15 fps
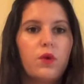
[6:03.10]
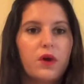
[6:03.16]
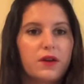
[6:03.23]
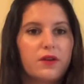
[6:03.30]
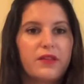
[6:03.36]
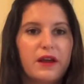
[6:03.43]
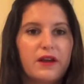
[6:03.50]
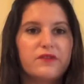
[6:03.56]
what
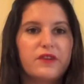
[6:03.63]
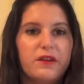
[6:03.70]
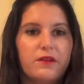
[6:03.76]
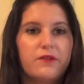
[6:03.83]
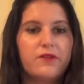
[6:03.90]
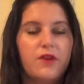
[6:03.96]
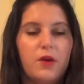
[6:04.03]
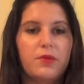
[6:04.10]
are their
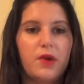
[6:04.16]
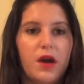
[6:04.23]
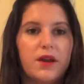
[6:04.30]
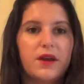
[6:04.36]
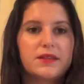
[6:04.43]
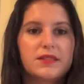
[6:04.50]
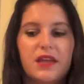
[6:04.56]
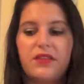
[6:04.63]
favorite fall
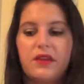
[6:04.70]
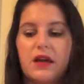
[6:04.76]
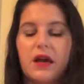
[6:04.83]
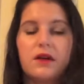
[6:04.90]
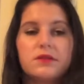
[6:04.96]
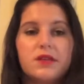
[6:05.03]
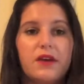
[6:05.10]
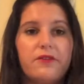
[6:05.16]
products. I think
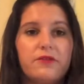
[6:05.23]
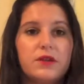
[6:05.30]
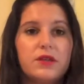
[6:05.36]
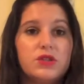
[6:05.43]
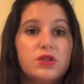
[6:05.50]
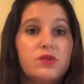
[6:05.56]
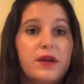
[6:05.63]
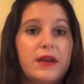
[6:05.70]
I'll definitely
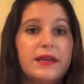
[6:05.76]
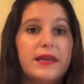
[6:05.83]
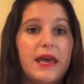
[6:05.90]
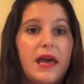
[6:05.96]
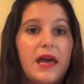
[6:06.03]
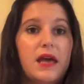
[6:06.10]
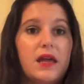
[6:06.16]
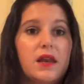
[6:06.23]
do that
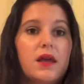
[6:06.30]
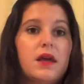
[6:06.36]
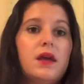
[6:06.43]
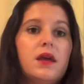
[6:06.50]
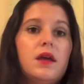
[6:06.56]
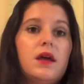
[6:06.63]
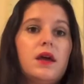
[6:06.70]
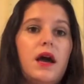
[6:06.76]
again,
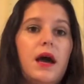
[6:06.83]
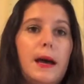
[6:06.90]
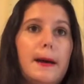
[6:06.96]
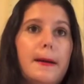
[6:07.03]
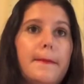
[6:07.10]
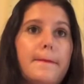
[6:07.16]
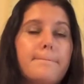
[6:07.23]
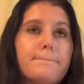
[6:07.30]

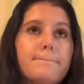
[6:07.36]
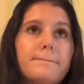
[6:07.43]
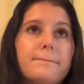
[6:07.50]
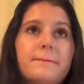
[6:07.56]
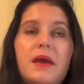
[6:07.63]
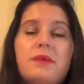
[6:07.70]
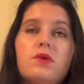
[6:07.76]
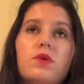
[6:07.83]

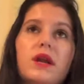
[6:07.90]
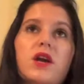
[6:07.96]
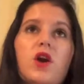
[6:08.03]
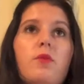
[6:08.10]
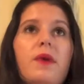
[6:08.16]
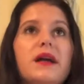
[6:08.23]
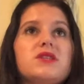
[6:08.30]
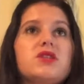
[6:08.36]
maybe when I go
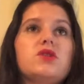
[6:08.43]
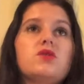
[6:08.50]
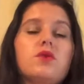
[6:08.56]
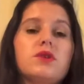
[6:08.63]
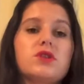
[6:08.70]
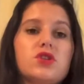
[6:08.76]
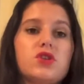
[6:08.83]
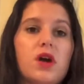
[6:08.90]
back to
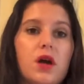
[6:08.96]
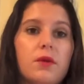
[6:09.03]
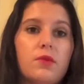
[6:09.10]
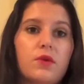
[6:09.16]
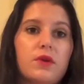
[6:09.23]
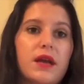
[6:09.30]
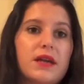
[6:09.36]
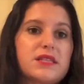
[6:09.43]
Nordstrom
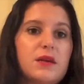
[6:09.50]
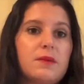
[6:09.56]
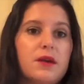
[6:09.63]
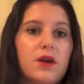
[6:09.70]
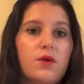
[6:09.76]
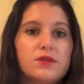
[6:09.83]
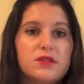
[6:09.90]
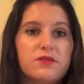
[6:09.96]
or next time I
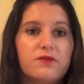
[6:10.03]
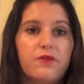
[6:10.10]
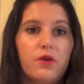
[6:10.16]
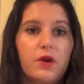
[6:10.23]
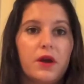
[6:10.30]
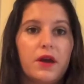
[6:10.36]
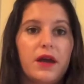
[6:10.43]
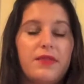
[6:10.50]
go in
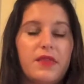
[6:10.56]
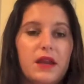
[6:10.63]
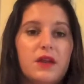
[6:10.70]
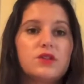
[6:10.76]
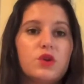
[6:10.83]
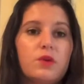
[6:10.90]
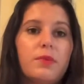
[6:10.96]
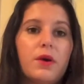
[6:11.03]
Sephora, and then
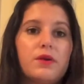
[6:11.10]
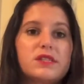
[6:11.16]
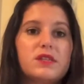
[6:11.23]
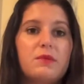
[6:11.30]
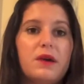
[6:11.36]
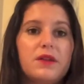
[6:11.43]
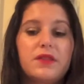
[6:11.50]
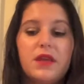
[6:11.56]
I'll do a post
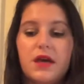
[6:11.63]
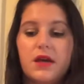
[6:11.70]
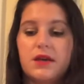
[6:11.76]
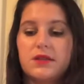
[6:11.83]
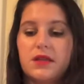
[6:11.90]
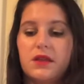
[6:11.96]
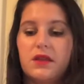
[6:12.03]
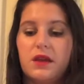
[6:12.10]
about that,
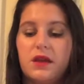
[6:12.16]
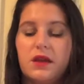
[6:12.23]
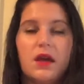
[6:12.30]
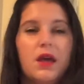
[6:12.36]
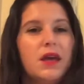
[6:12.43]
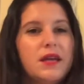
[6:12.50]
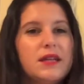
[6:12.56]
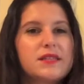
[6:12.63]
because I think
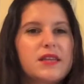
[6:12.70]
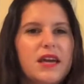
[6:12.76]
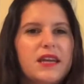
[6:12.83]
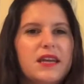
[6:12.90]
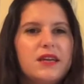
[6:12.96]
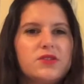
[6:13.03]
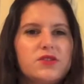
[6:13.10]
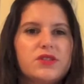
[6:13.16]
it's kind
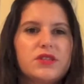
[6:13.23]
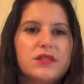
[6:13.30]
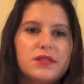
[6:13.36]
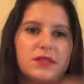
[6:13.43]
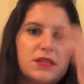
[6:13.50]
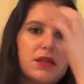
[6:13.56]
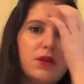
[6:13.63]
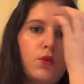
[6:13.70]
of interesting to
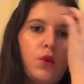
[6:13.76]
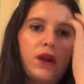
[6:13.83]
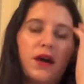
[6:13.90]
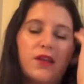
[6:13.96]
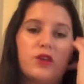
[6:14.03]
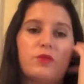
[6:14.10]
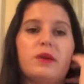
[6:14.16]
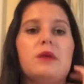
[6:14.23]
see what
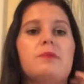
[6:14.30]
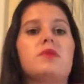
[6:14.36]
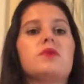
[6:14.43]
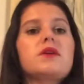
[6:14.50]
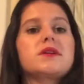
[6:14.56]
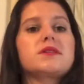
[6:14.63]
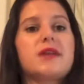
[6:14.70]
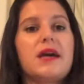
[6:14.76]
other people
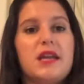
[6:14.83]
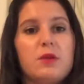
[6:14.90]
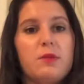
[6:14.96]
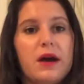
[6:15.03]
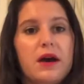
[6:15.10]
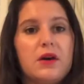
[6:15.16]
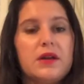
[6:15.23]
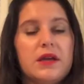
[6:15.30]
are excited
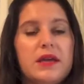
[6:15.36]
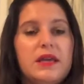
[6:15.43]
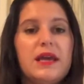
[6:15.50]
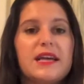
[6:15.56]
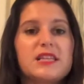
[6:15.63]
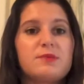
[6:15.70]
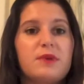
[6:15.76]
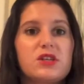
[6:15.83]
about,
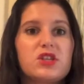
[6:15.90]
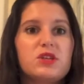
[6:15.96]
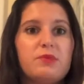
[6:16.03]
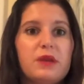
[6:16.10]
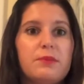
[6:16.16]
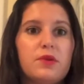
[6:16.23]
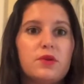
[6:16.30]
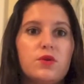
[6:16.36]
especially
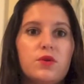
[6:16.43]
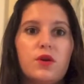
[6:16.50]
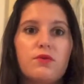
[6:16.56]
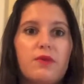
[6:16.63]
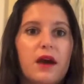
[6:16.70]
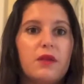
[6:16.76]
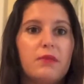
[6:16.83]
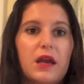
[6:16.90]
people who are
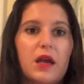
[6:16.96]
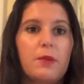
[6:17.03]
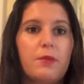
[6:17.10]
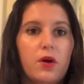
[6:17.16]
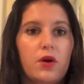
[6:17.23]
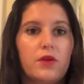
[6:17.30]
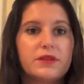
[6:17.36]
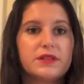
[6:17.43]
around makeup
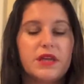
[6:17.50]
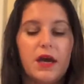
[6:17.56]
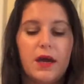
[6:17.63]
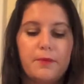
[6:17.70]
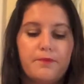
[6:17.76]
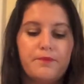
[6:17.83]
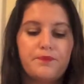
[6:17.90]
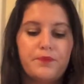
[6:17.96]
all the
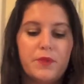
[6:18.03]
time.